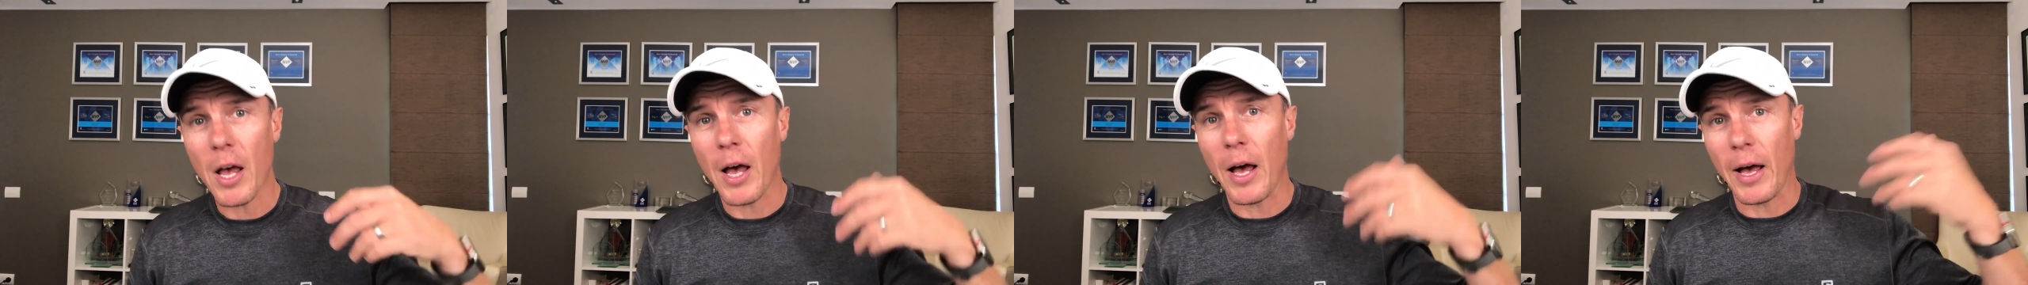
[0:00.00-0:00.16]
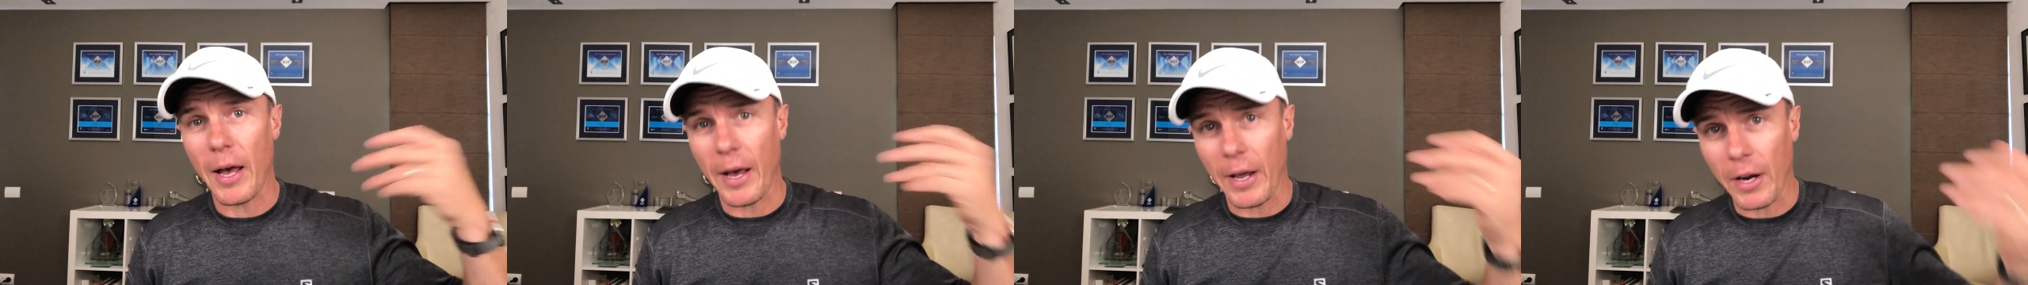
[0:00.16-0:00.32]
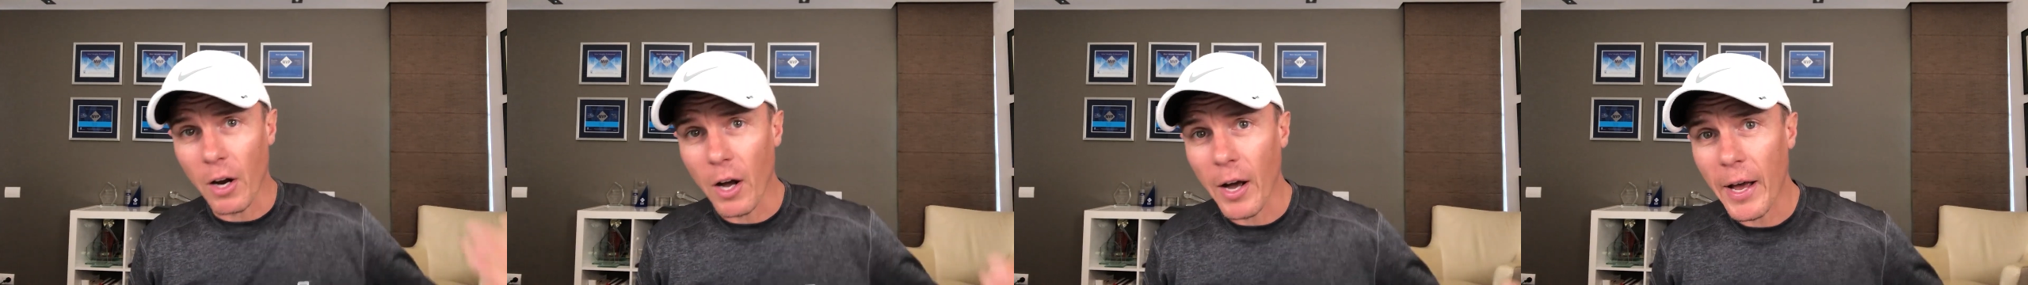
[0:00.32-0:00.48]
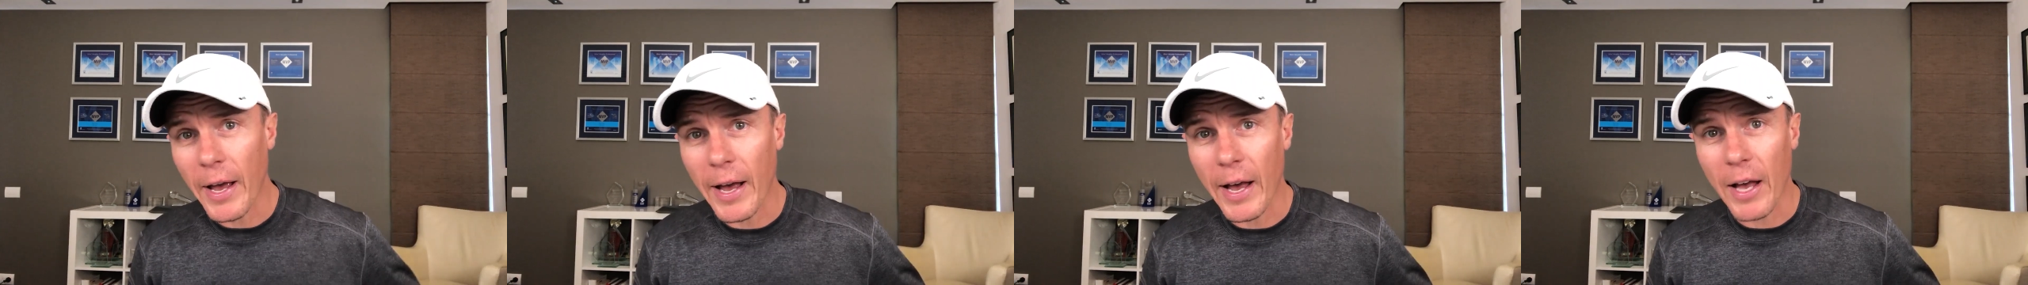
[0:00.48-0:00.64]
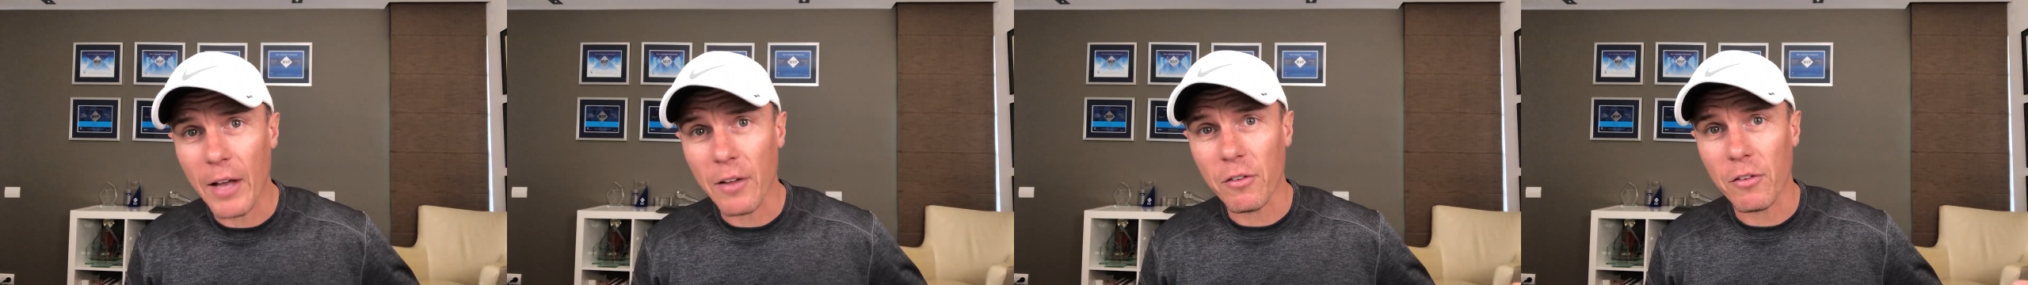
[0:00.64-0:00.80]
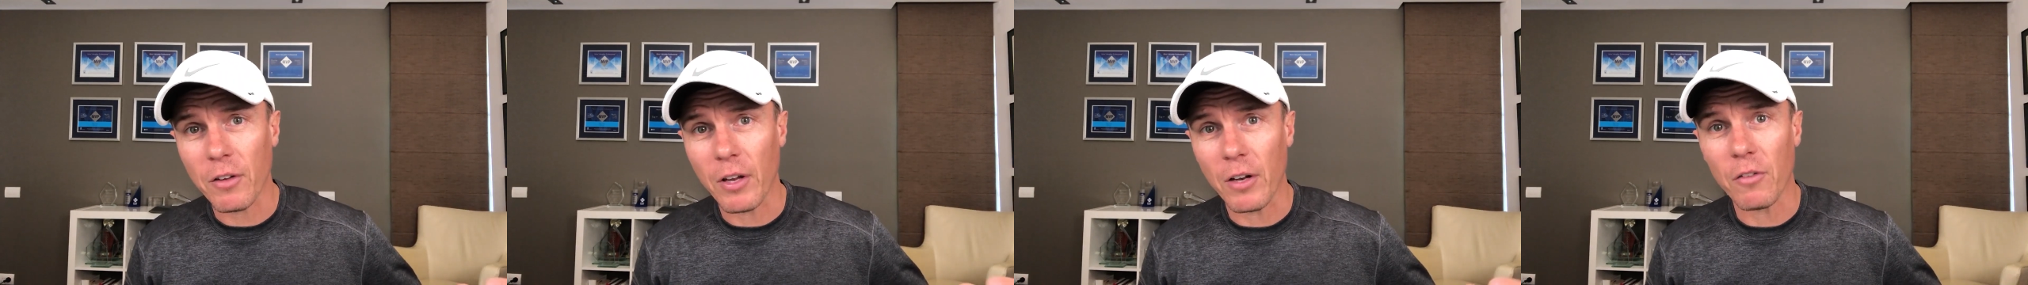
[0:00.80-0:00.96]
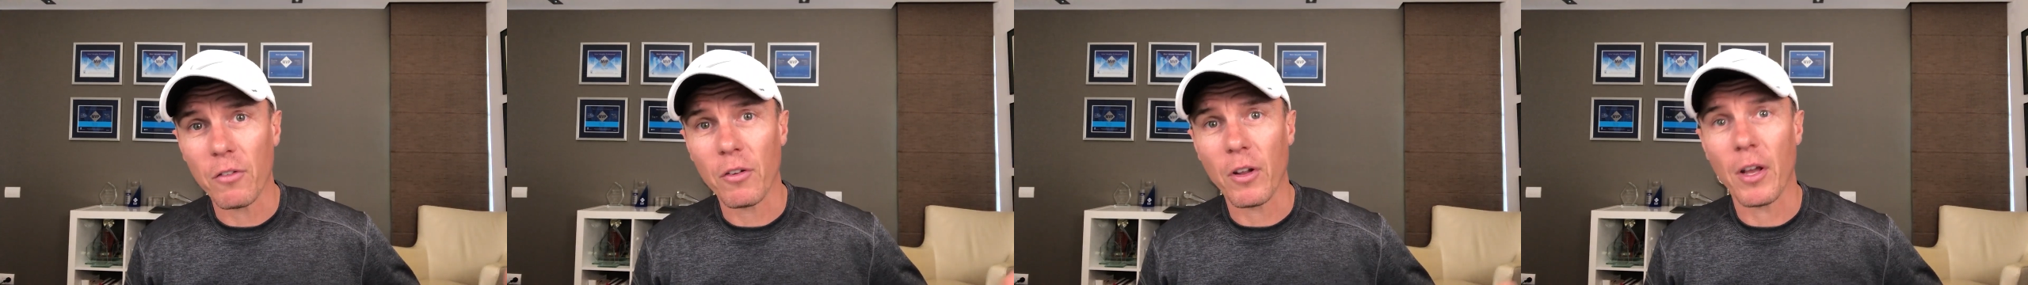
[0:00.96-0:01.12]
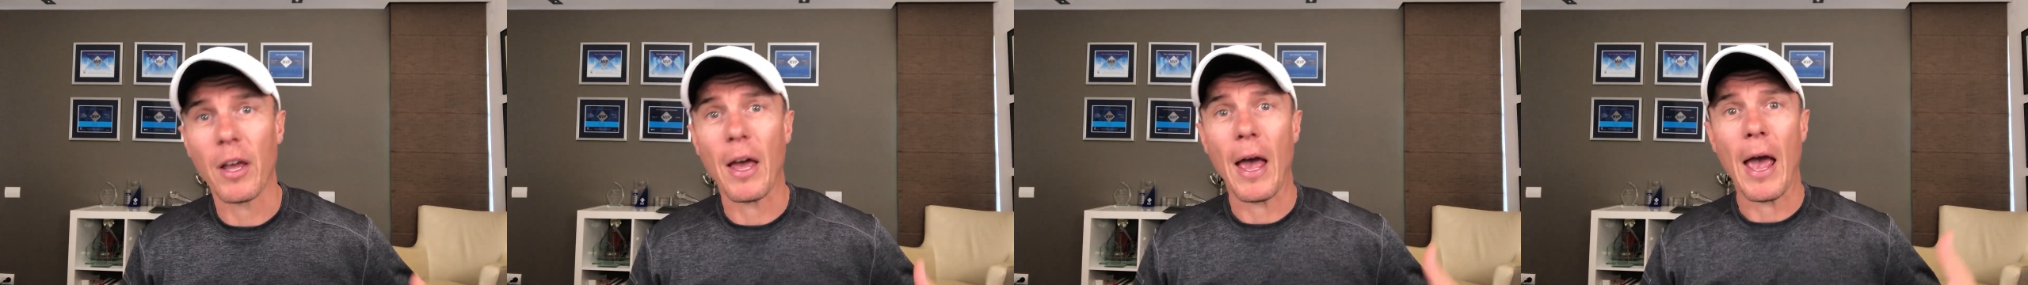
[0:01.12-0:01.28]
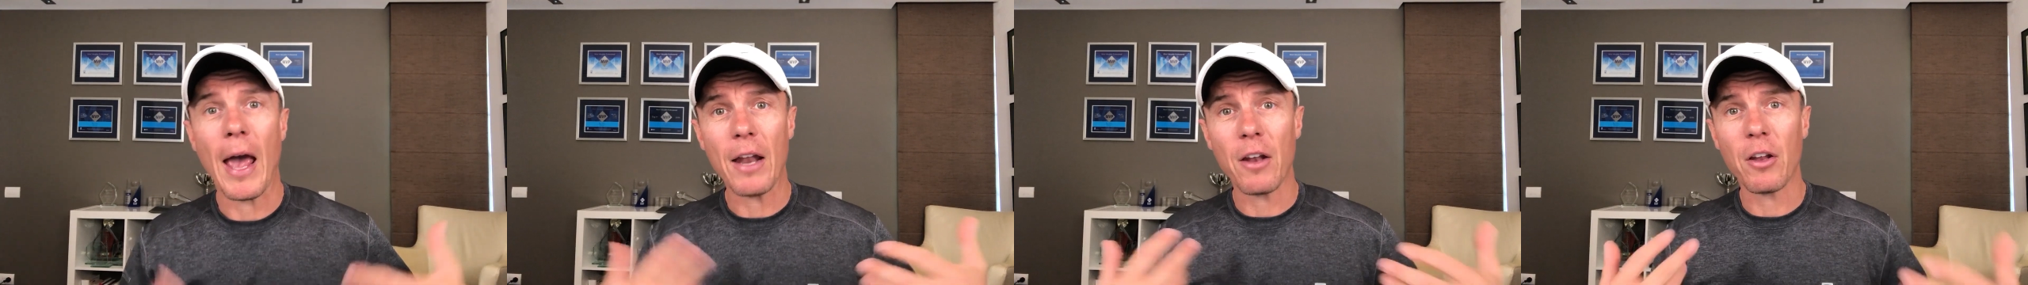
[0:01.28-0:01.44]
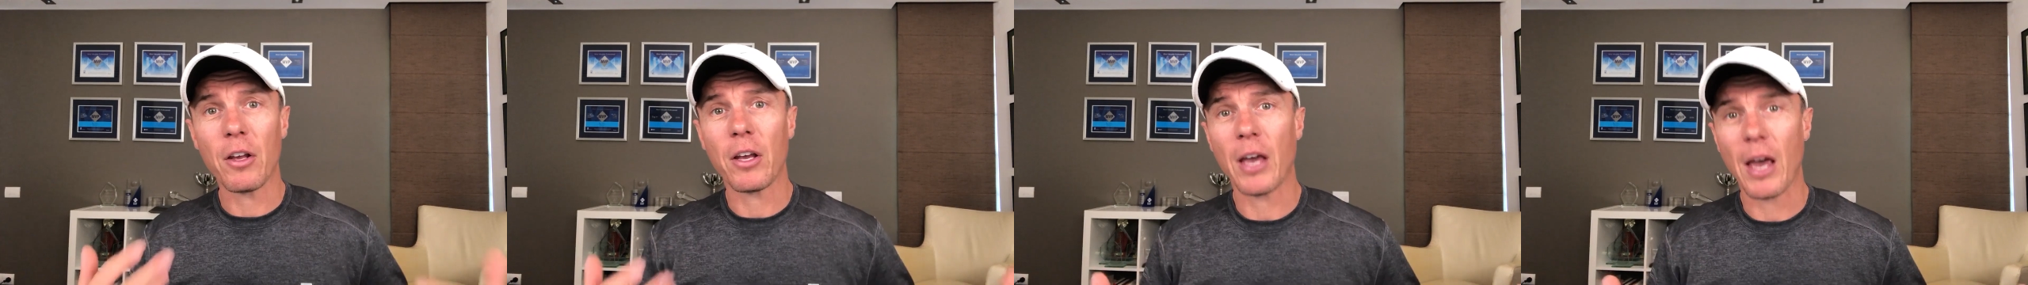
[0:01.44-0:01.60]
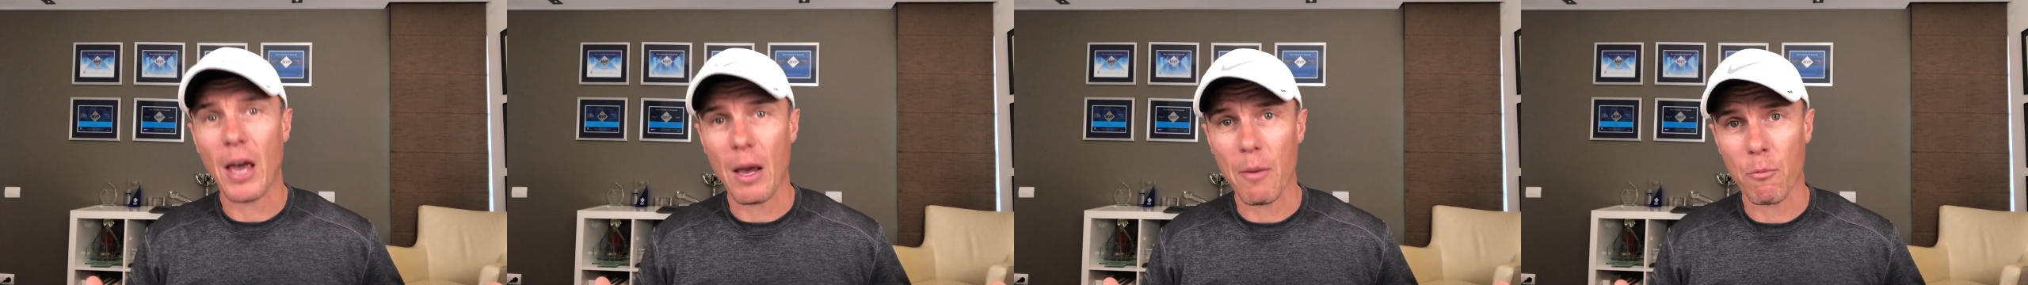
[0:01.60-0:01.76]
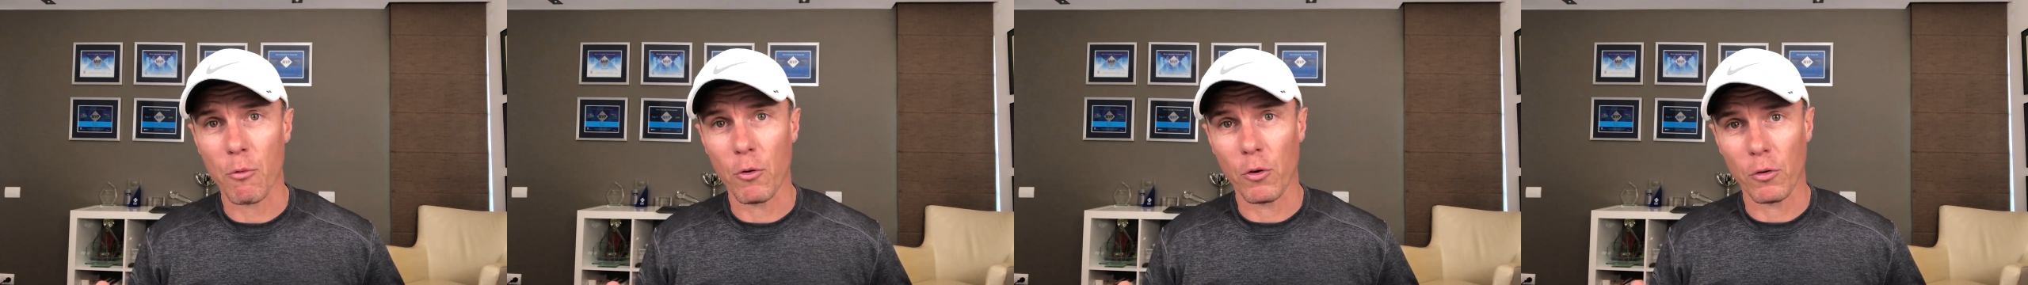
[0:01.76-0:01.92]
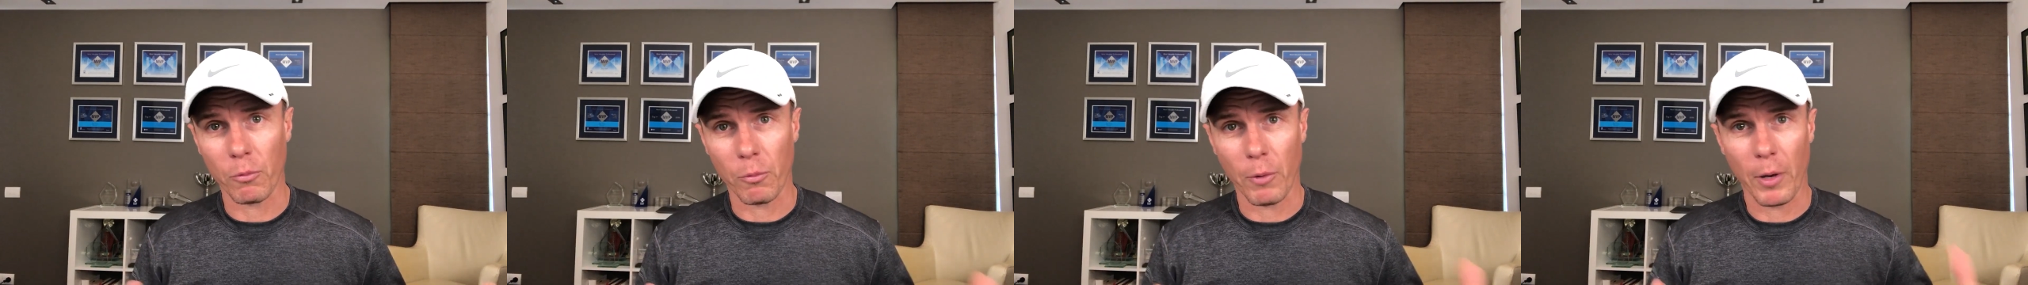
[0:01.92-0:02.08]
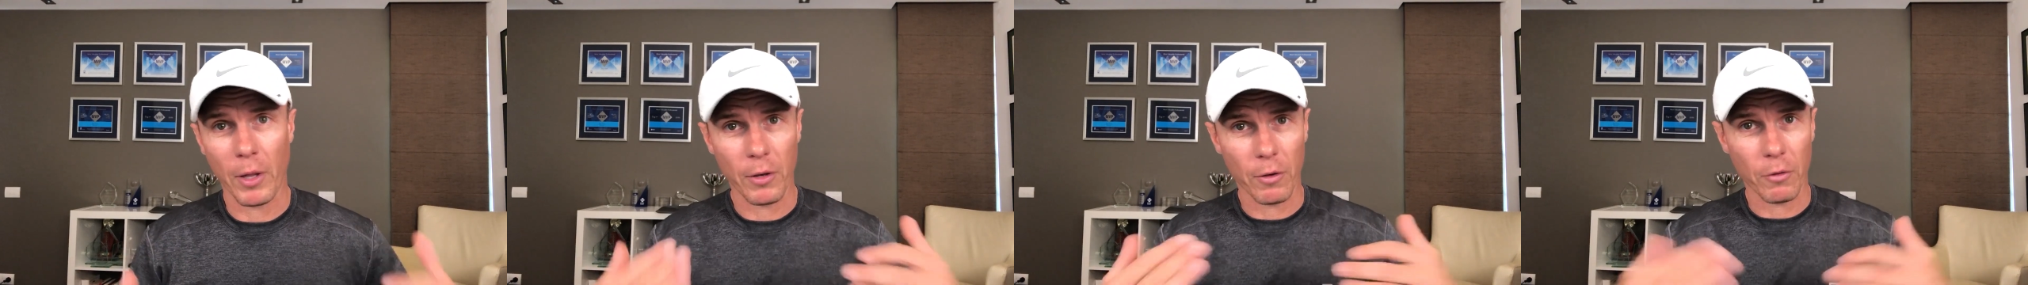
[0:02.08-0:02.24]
an IR sensor and a camera as well,